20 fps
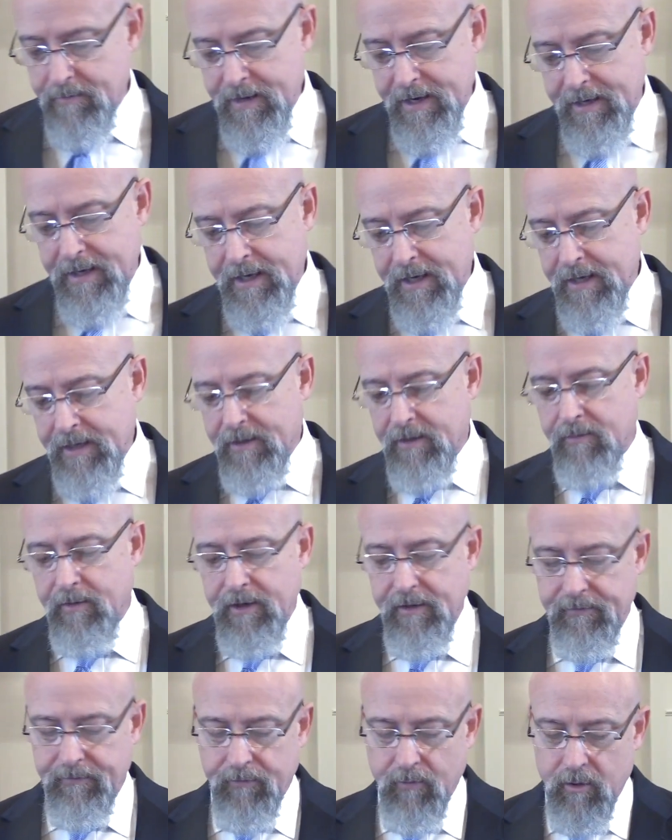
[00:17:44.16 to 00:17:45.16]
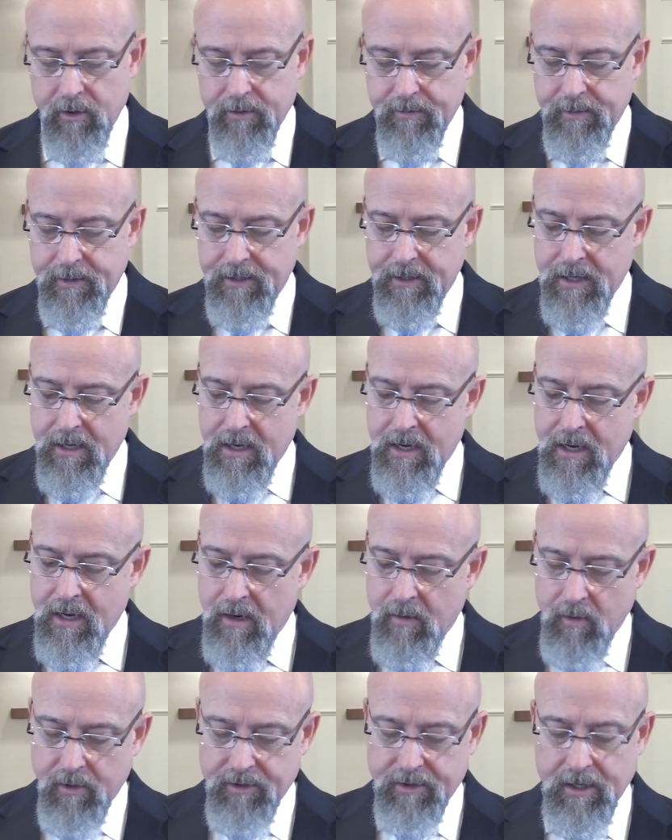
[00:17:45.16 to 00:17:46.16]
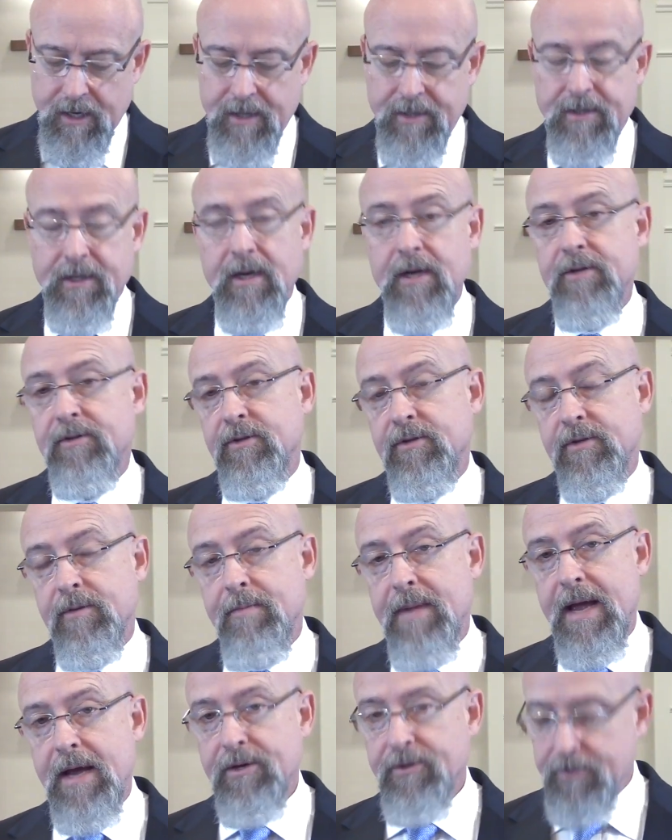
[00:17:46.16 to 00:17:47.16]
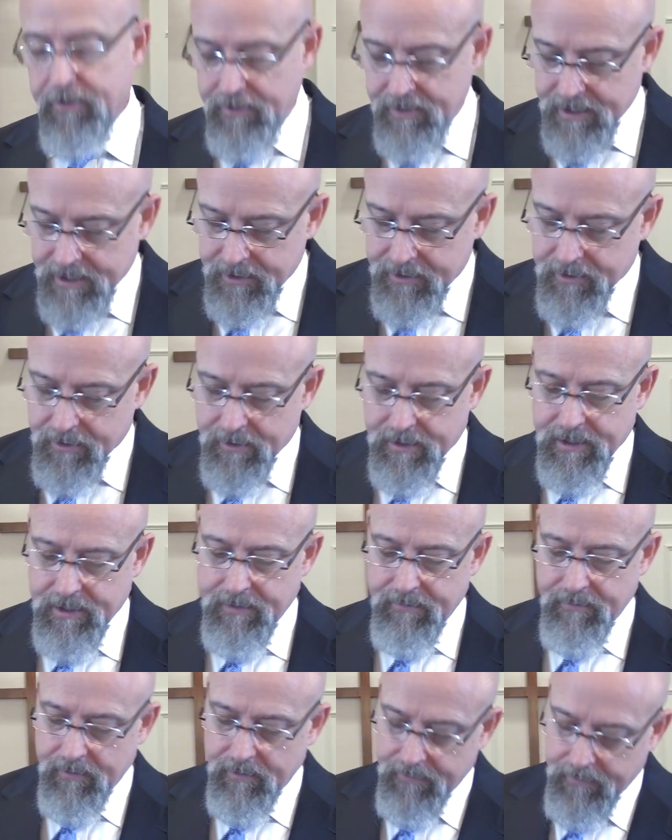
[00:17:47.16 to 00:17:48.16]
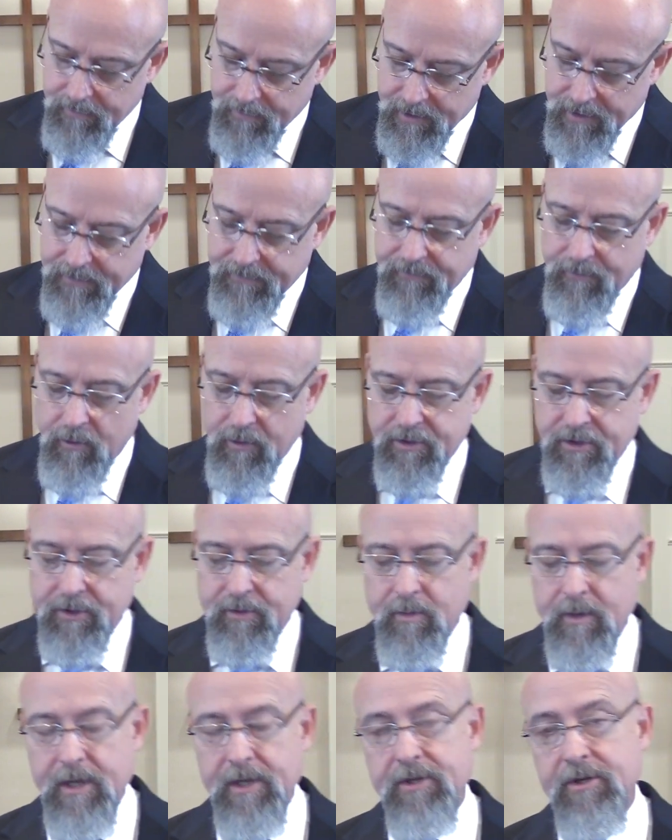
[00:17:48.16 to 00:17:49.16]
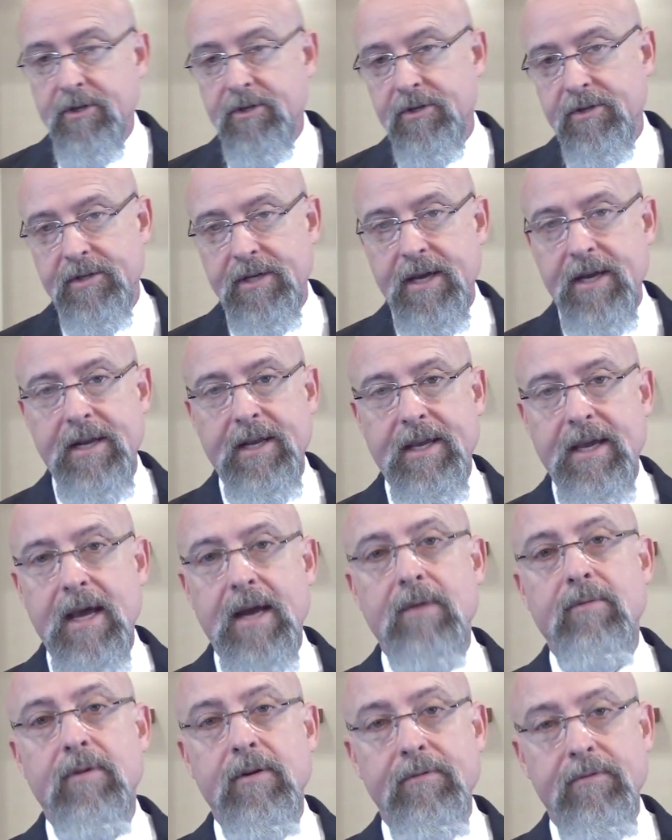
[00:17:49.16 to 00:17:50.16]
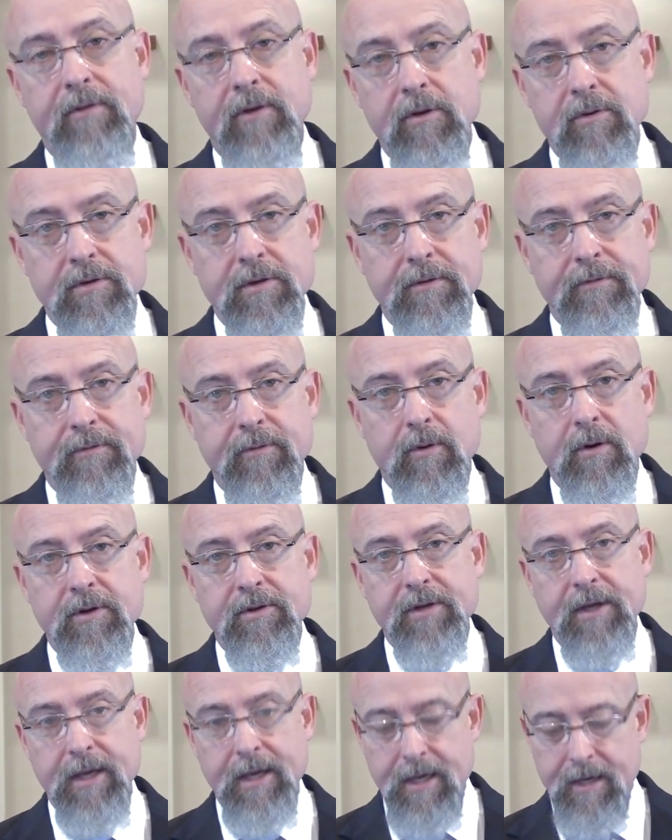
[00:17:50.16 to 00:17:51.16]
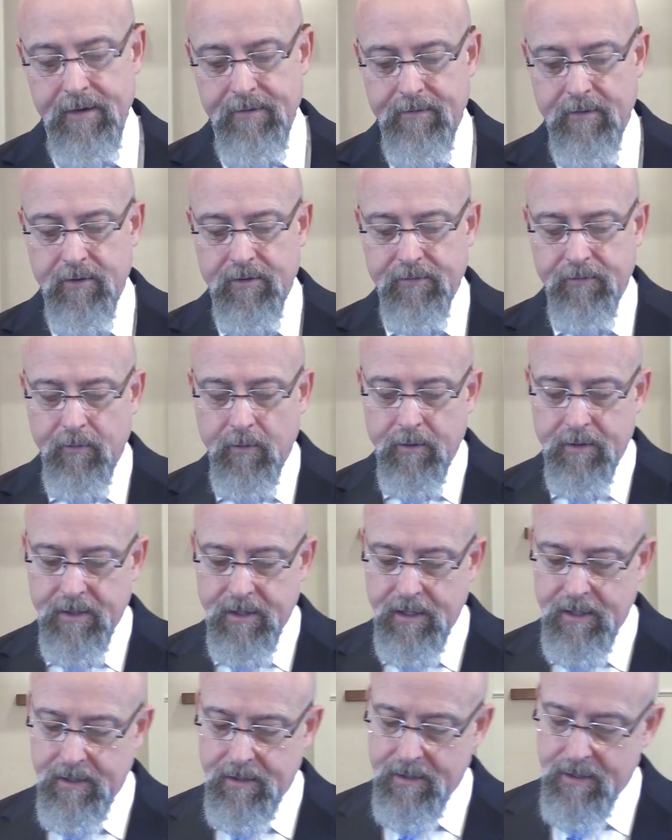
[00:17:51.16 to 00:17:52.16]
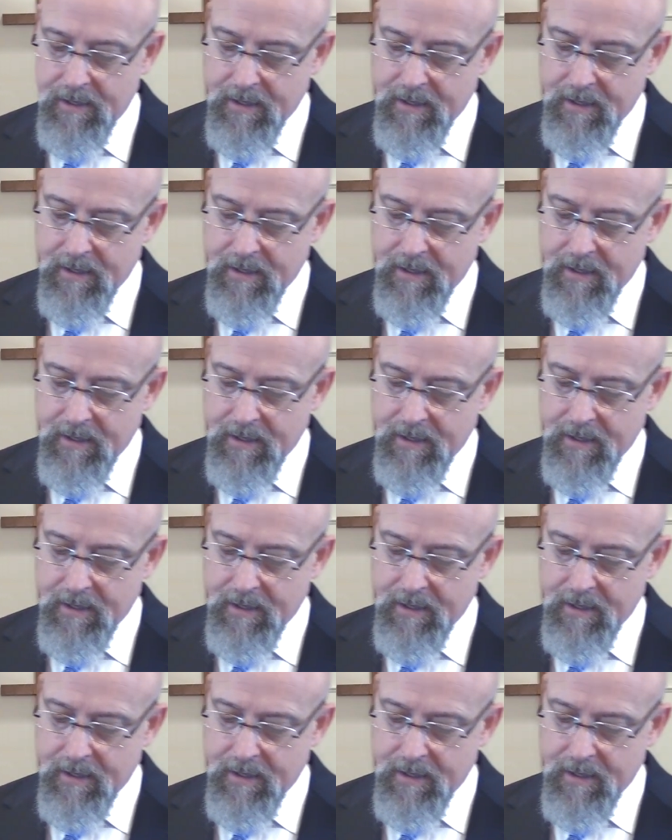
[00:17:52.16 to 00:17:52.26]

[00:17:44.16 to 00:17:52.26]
main heading, the reinforcement. What John does is a master teacher. He re- reinforces what he just said. He kind of reviews it for us again in verse 14.